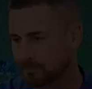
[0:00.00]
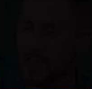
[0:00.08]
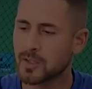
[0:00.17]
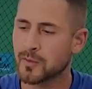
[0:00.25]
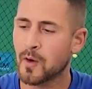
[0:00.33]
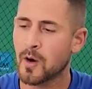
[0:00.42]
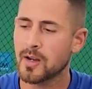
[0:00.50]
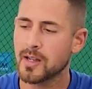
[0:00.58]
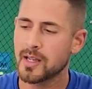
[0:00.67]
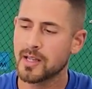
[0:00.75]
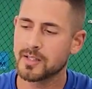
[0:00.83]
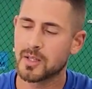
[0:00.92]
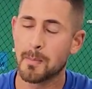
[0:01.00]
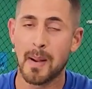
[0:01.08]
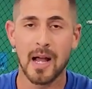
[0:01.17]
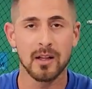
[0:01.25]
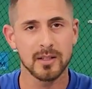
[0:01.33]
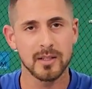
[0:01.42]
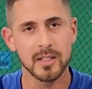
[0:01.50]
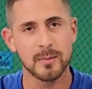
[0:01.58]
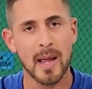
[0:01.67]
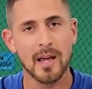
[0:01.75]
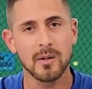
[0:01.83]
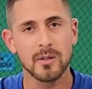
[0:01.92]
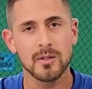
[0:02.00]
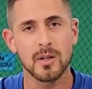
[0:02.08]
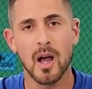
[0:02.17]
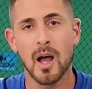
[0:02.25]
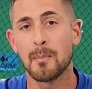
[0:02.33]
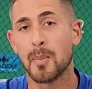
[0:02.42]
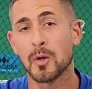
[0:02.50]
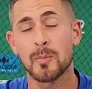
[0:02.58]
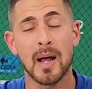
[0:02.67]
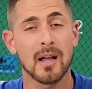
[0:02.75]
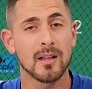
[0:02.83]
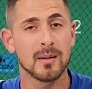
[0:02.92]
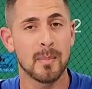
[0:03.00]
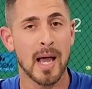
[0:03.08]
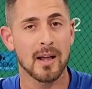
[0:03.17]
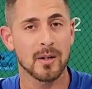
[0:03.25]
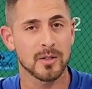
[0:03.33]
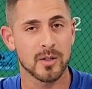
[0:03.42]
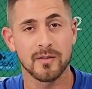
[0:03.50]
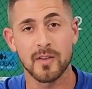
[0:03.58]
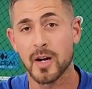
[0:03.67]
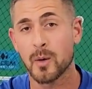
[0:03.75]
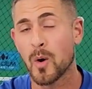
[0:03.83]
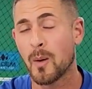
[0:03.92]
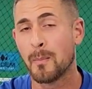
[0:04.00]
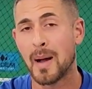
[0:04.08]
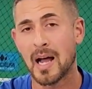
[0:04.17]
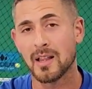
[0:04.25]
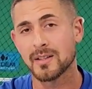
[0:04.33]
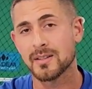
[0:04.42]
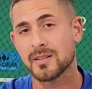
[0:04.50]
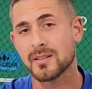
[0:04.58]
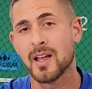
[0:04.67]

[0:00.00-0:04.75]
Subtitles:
As far as the balance of these paddles, both paddles are very well balanced.